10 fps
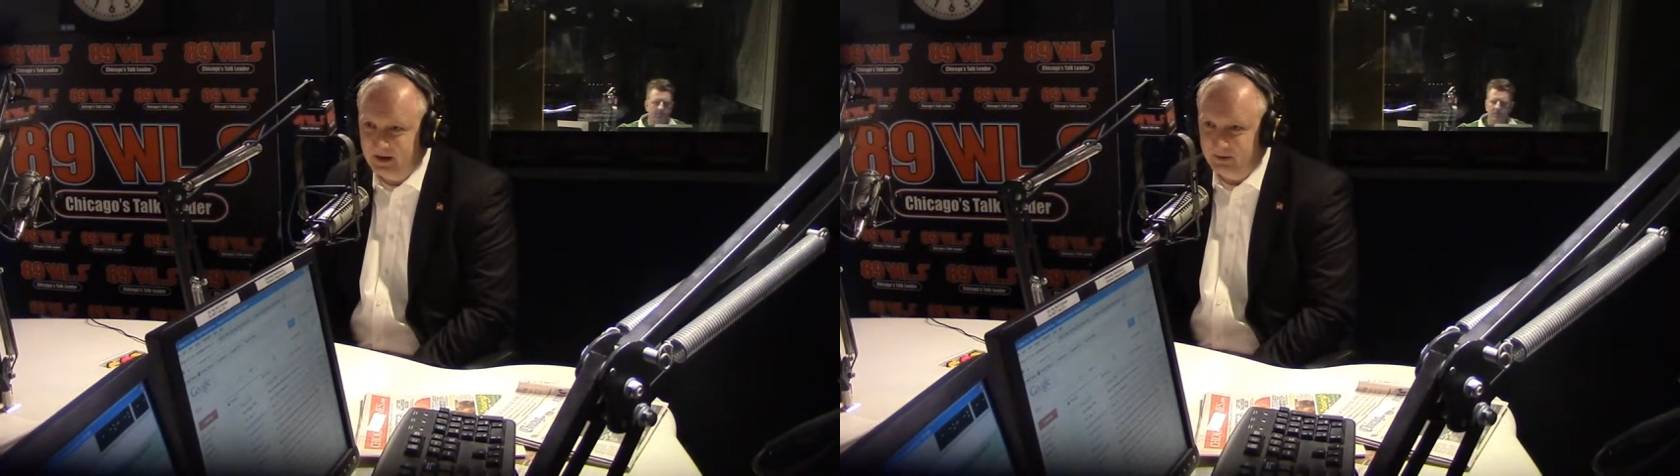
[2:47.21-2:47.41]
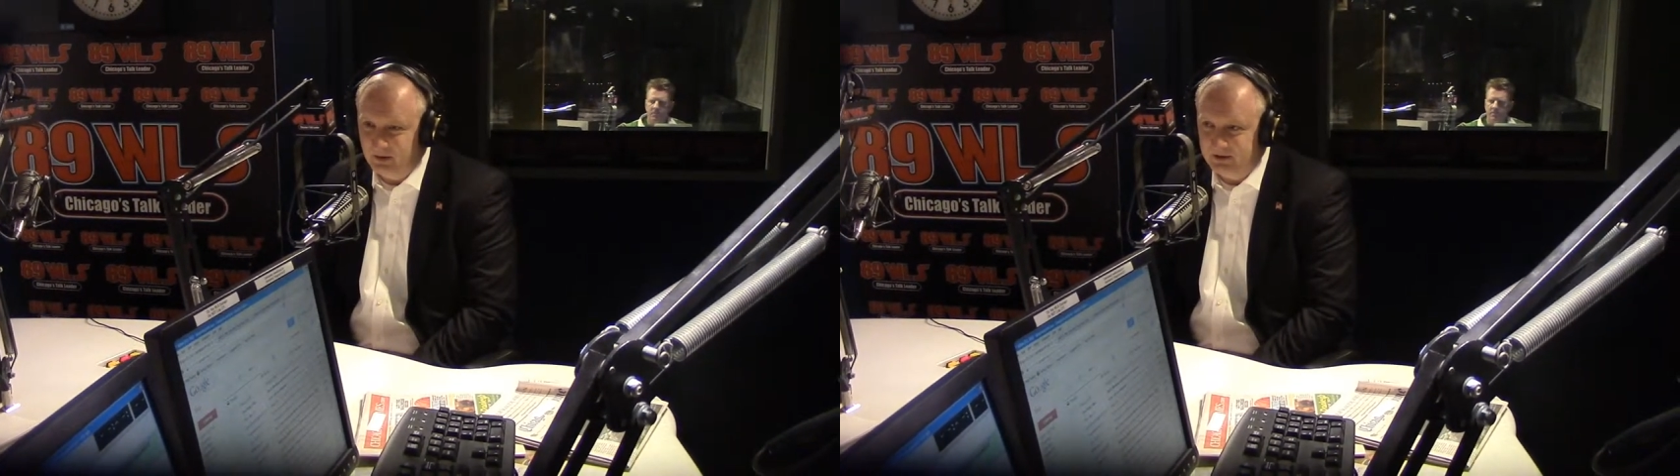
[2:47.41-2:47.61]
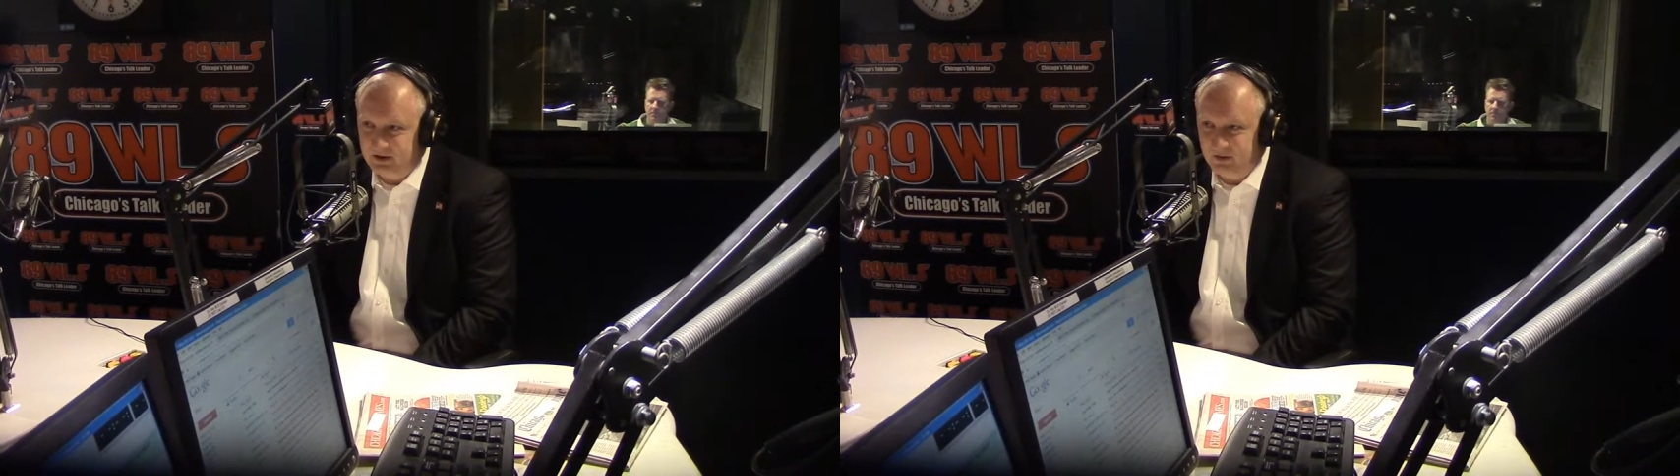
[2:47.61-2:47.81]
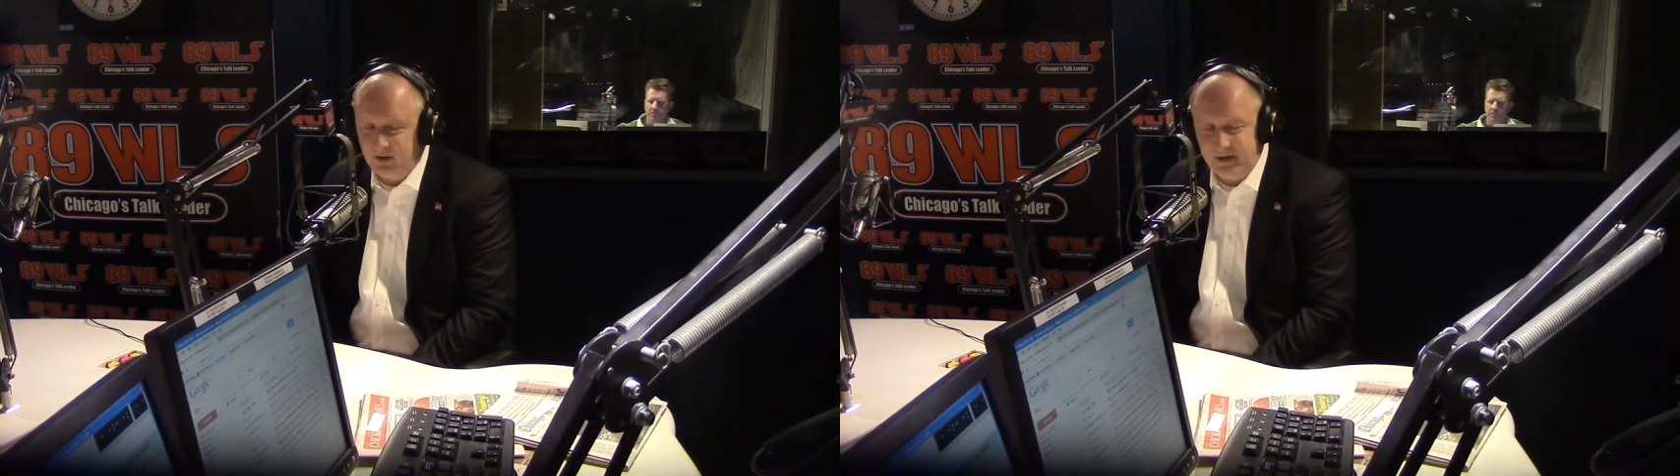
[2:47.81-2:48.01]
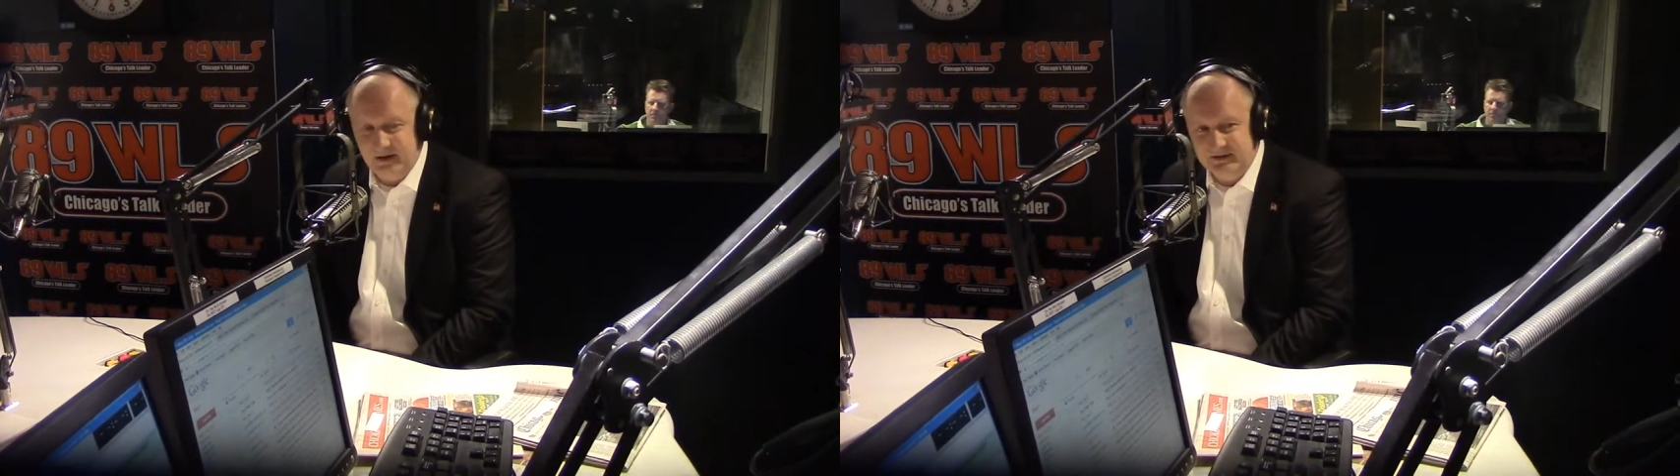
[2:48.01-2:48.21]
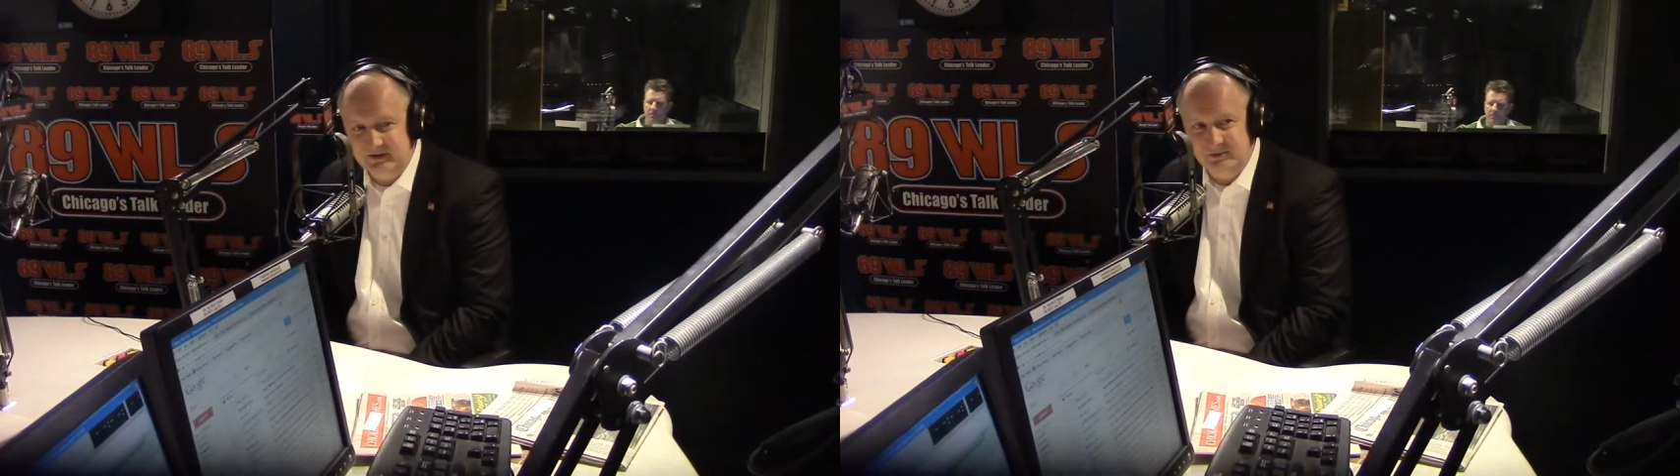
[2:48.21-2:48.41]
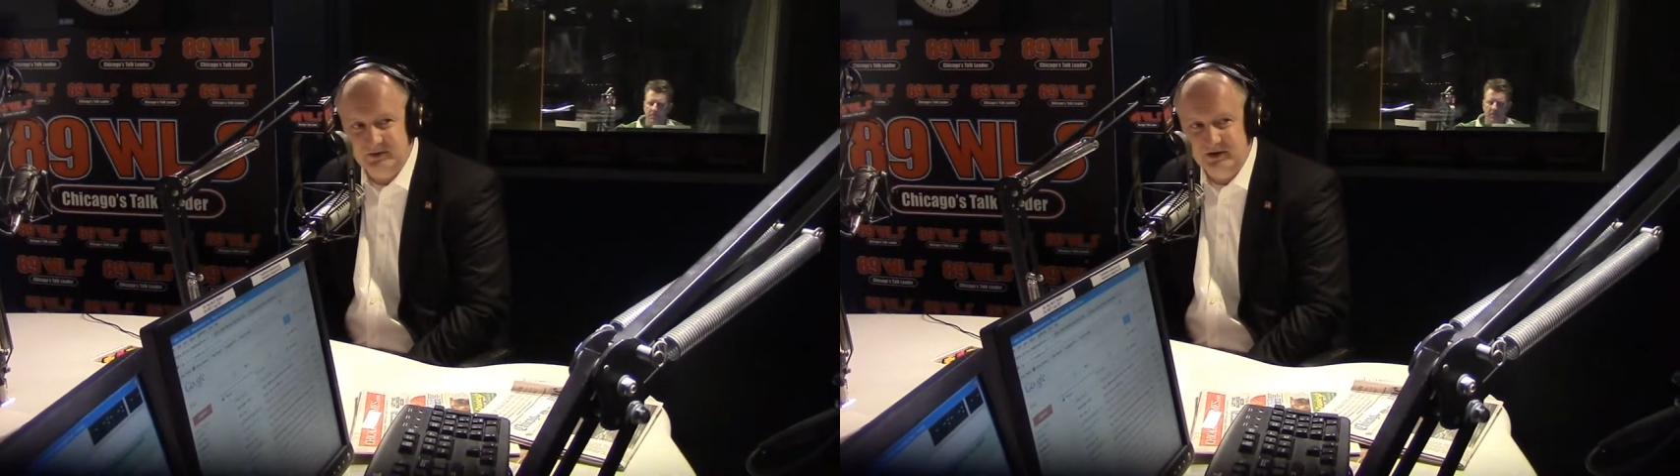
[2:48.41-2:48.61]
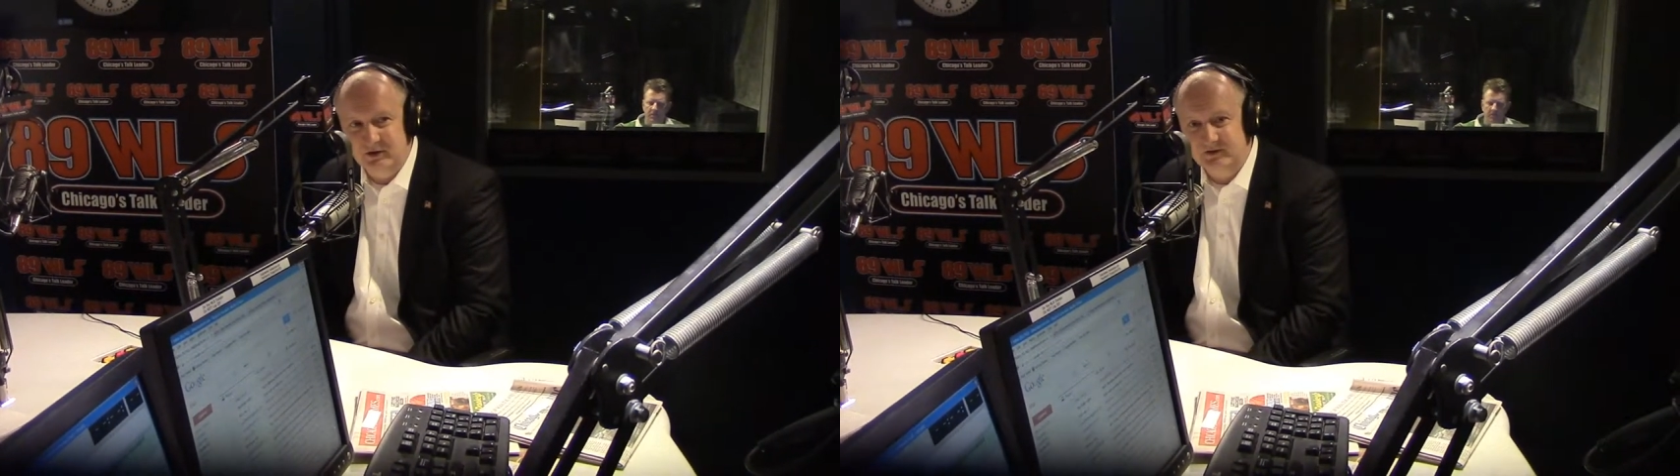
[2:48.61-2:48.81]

I mean, only a career politician would think you